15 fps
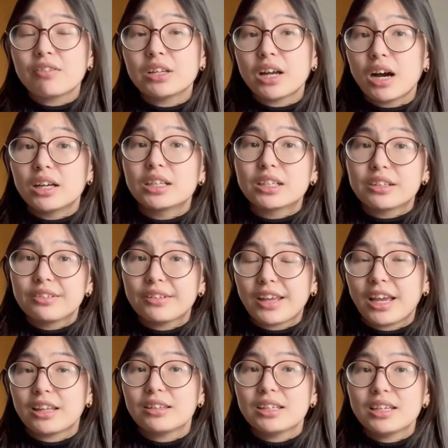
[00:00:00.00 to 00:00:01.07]
an
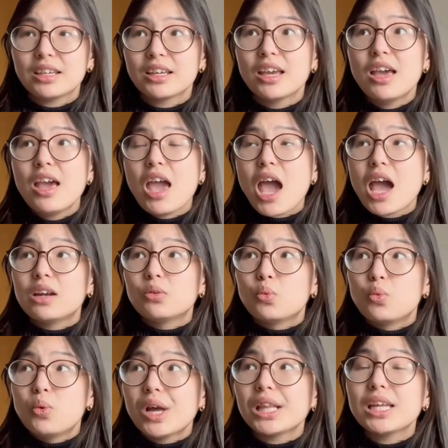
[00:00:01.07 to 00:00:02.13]
understanding and
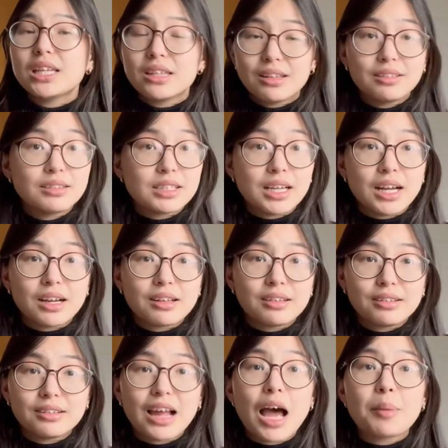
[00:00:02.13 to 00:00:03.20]
willingness to
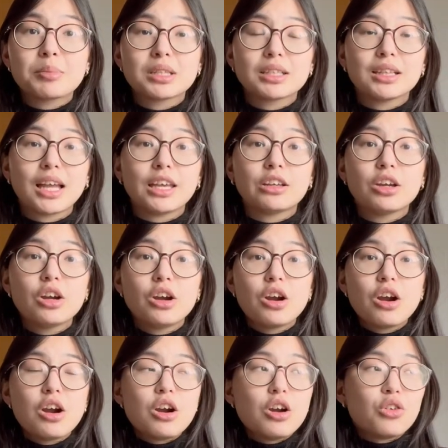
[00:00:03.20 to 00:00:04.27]
accept like
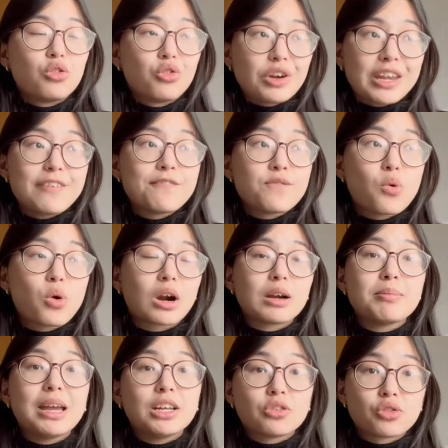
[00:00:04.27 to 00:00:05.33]
reform
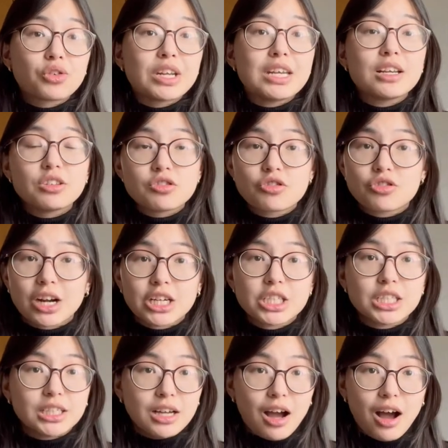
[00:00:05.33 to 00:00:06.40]
and
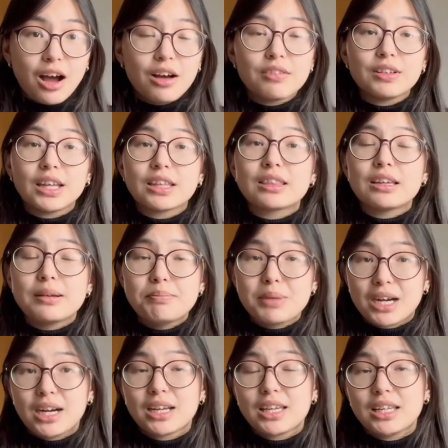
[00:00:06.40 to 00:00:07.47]
reconstruction of like the
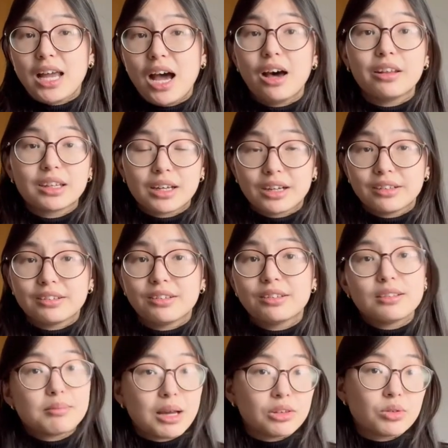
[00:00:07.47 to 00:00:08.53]
American healthcare
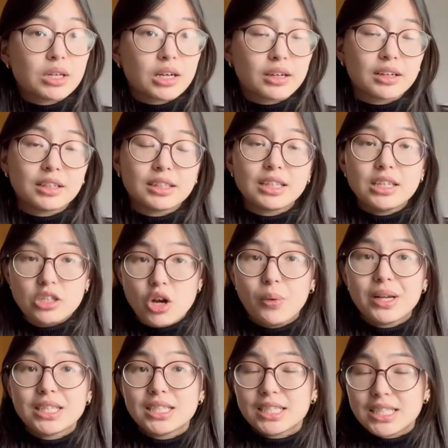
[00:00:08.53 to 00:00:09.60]
system as we currently know
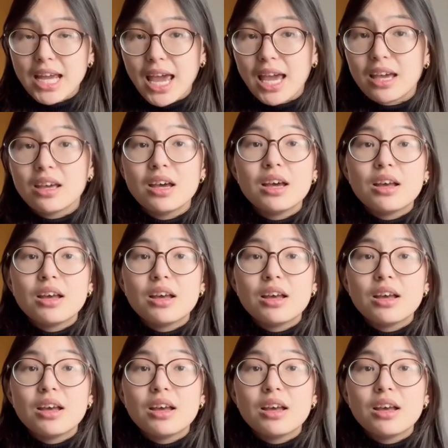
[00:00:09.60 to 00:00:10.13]
it today.